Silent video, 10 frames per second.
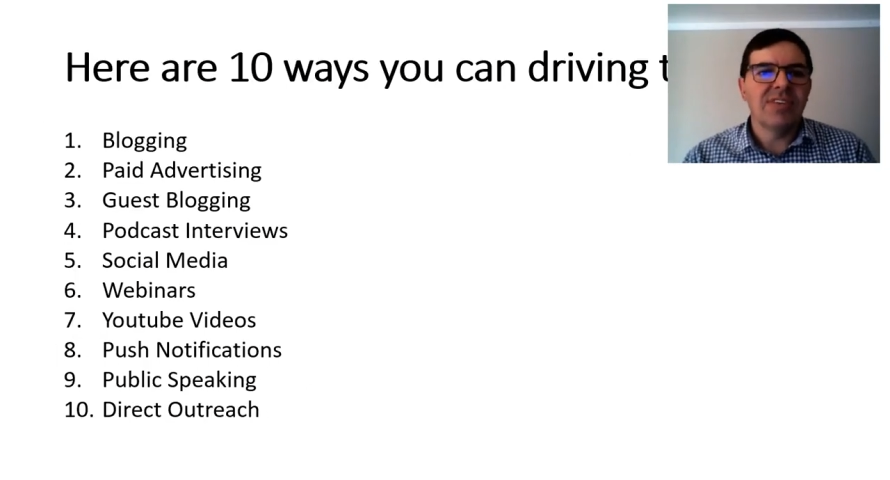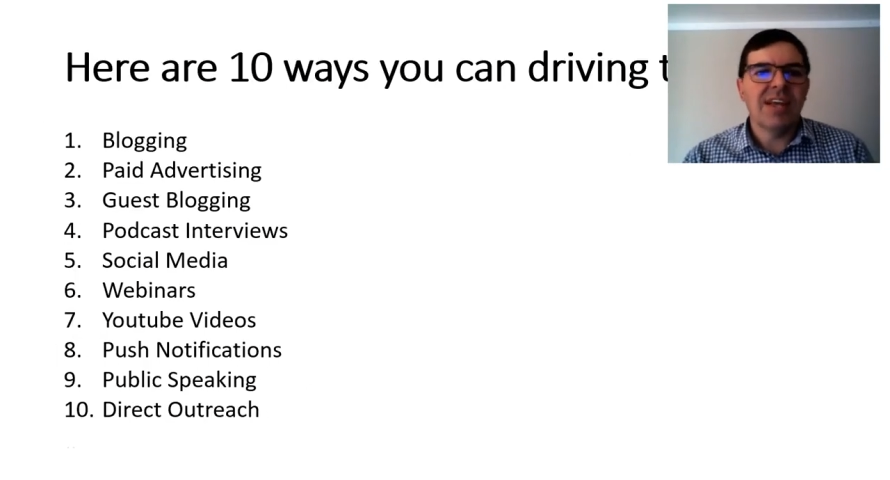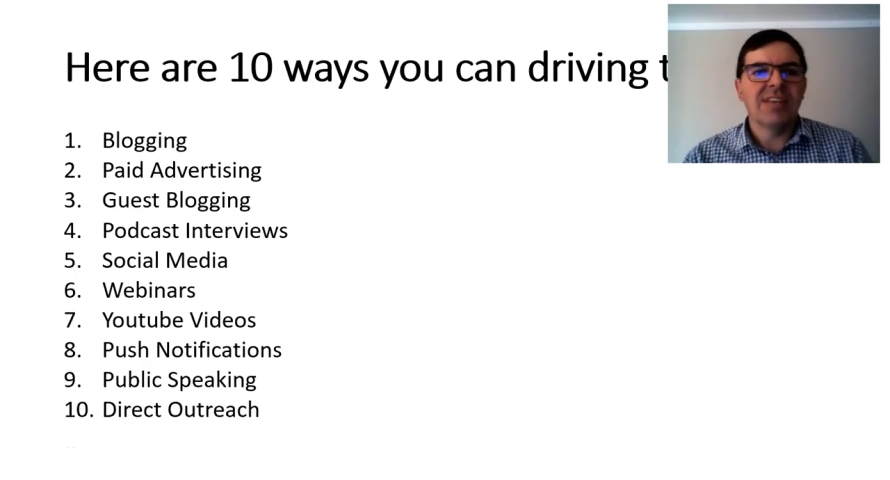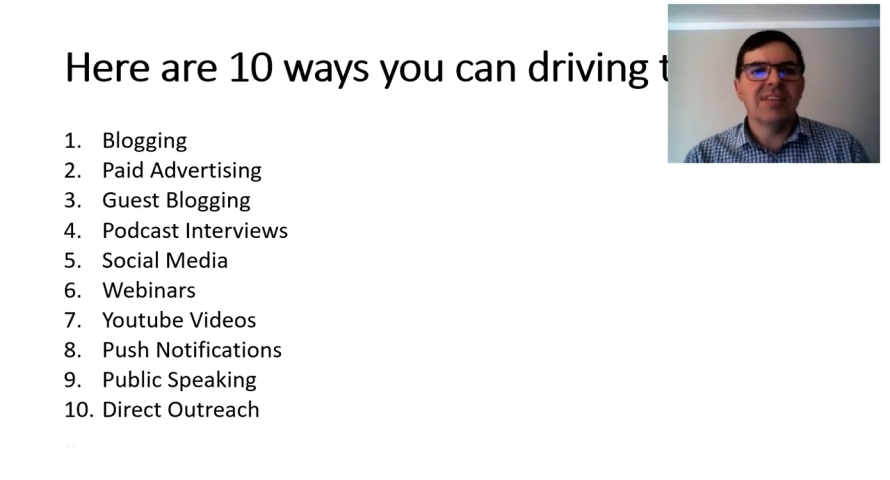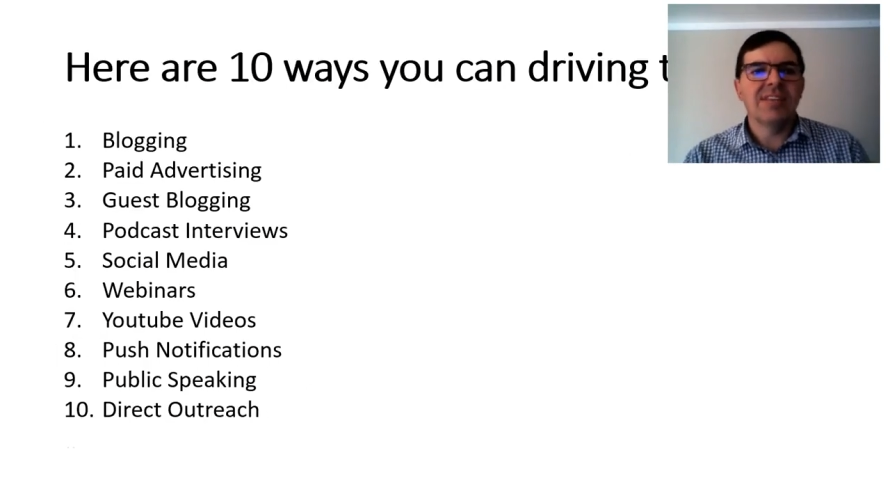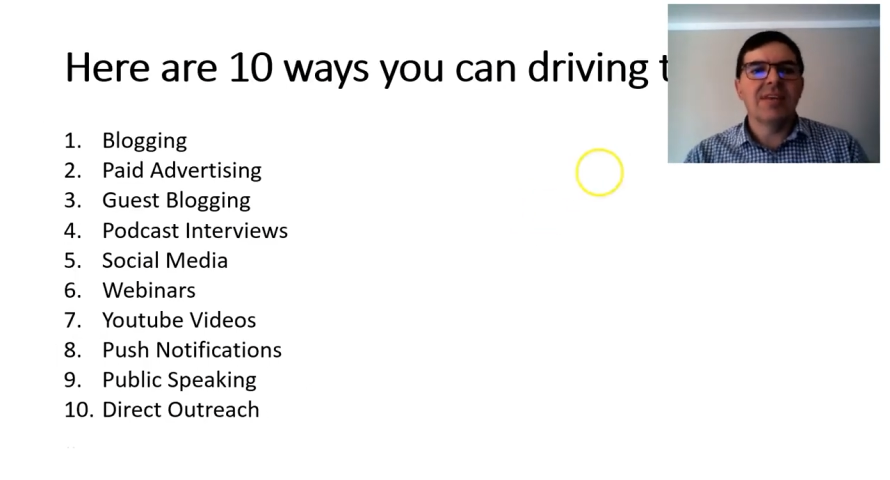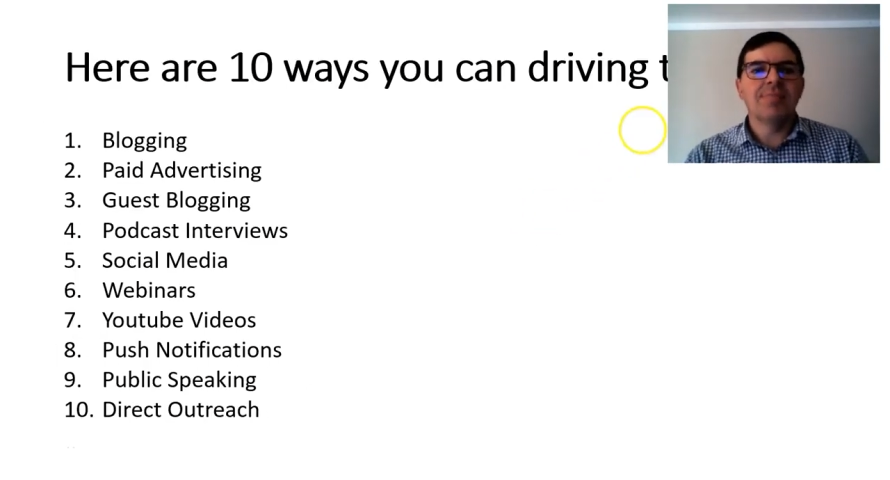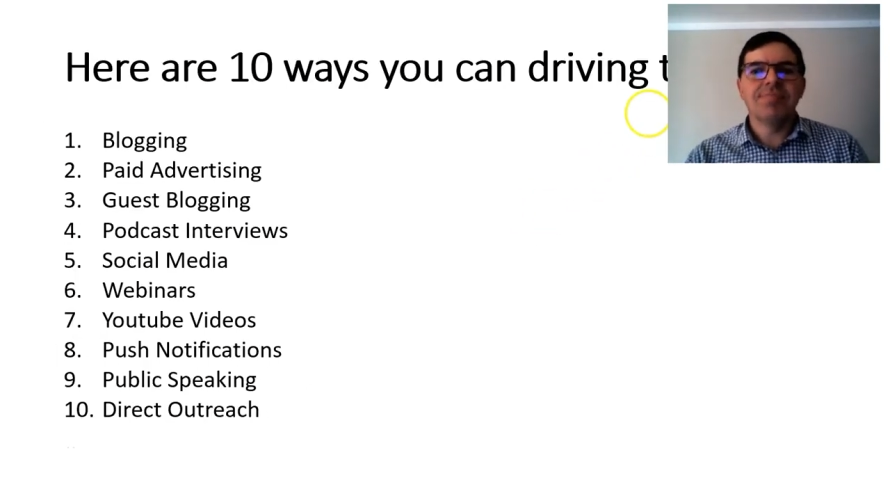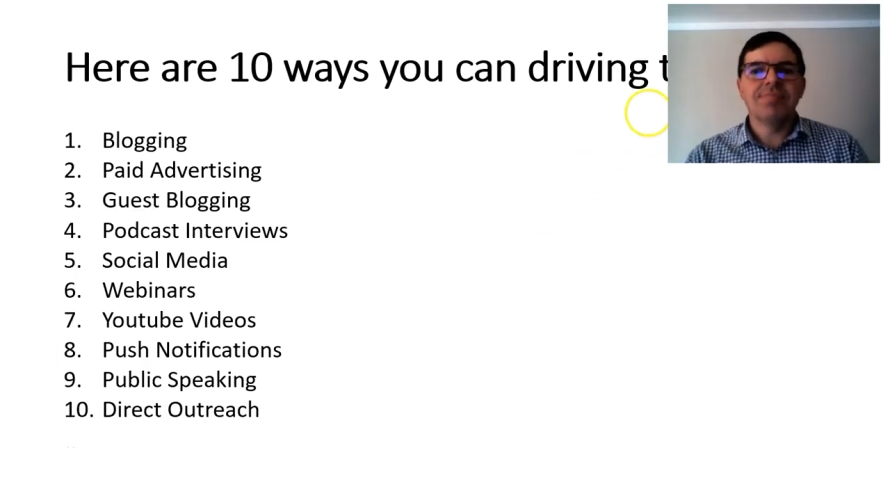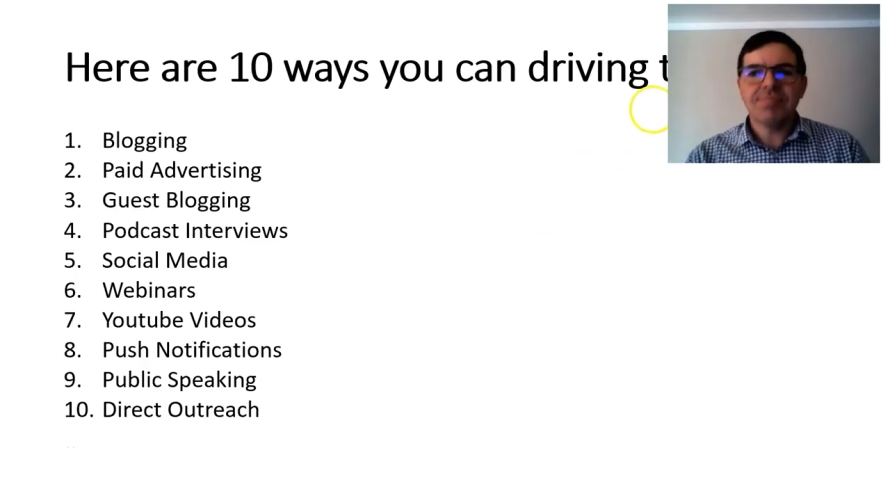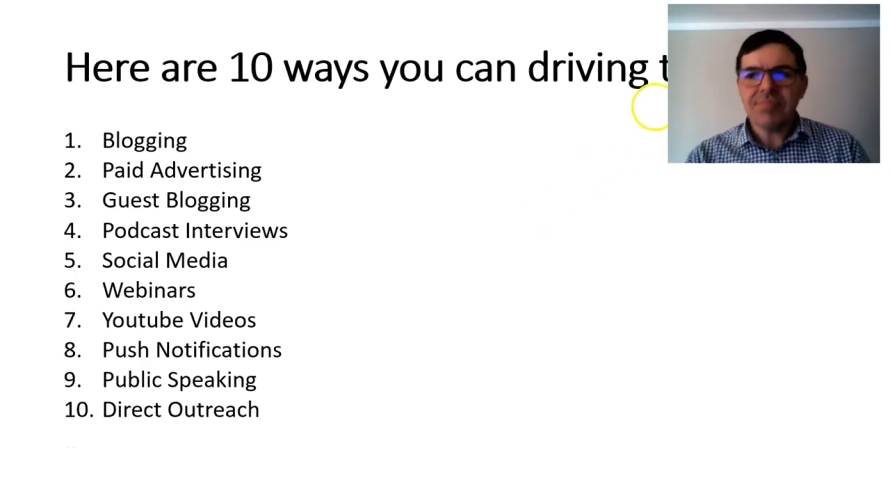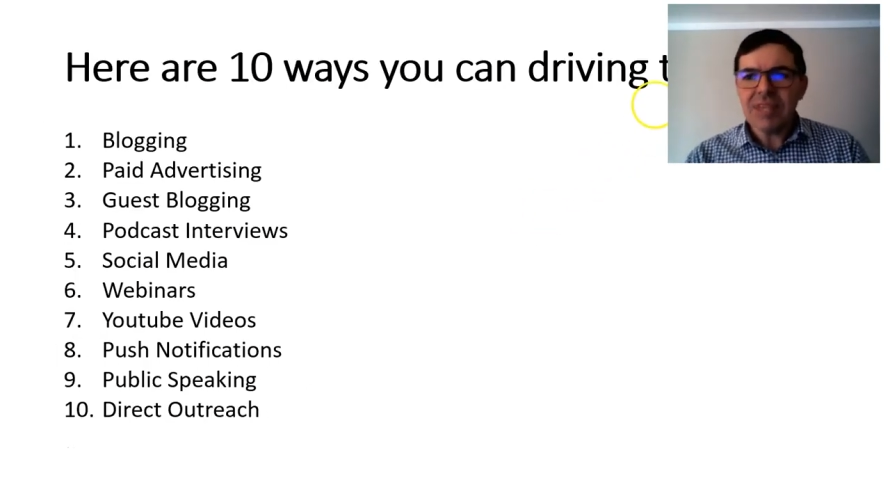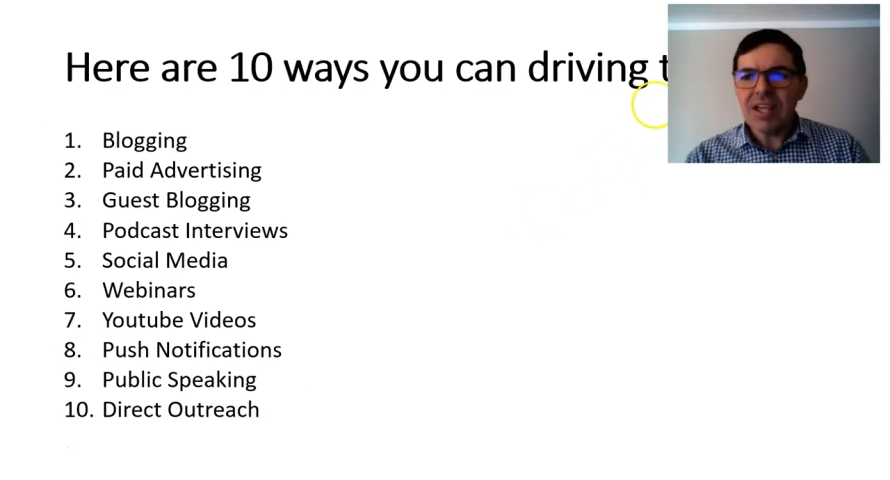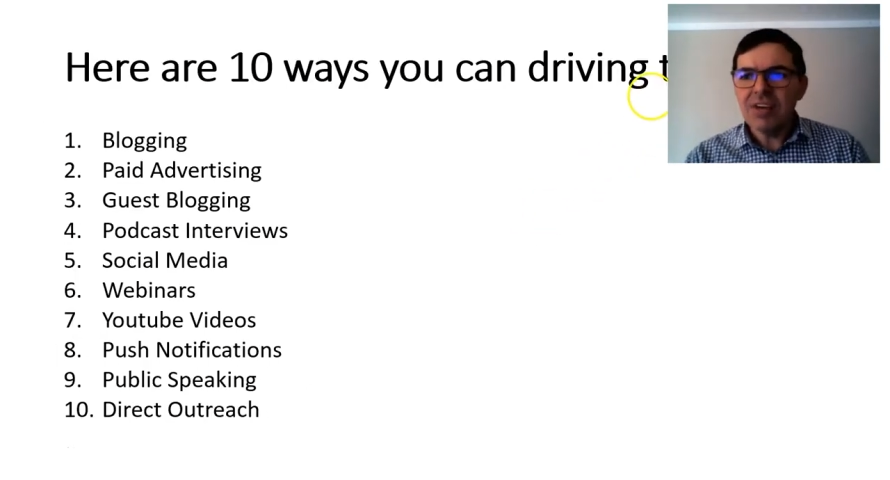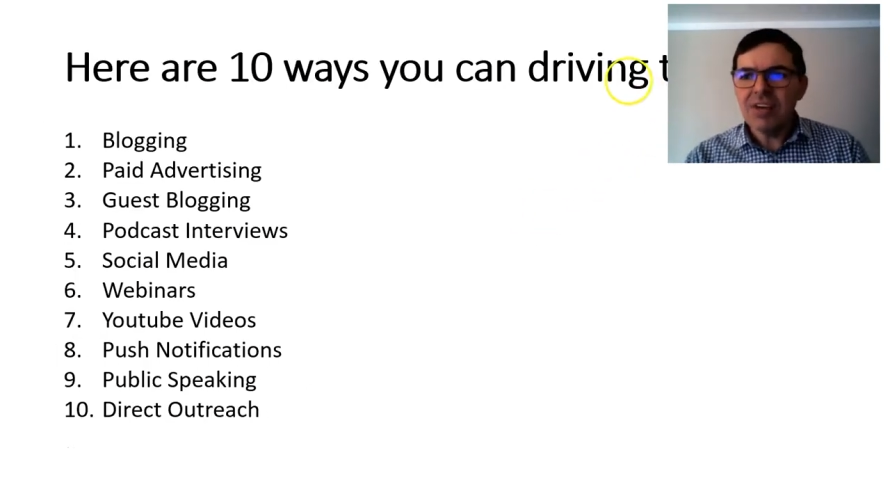And um,
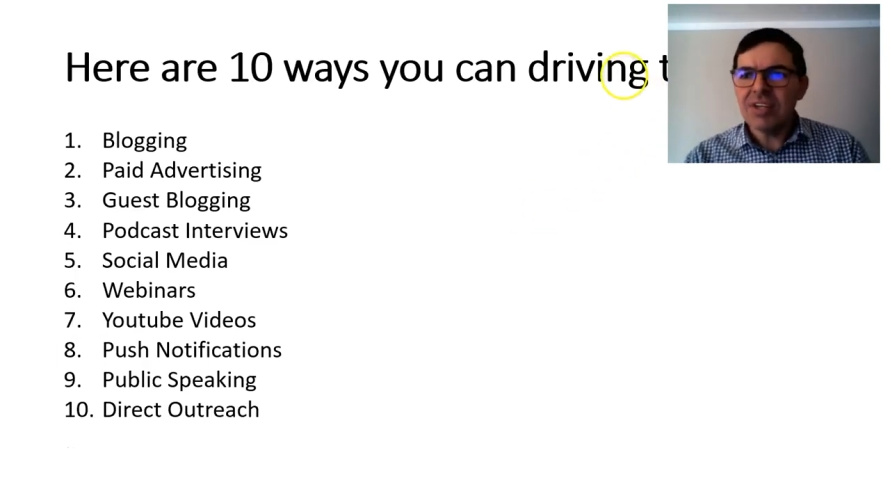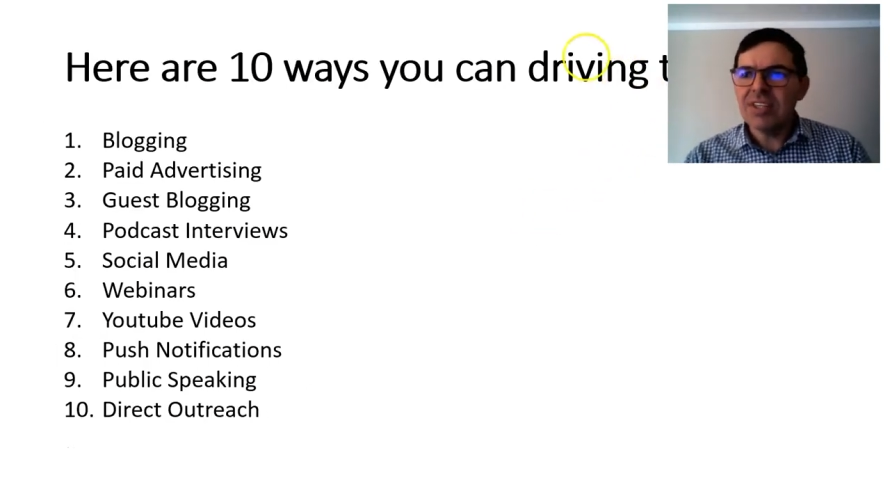okay,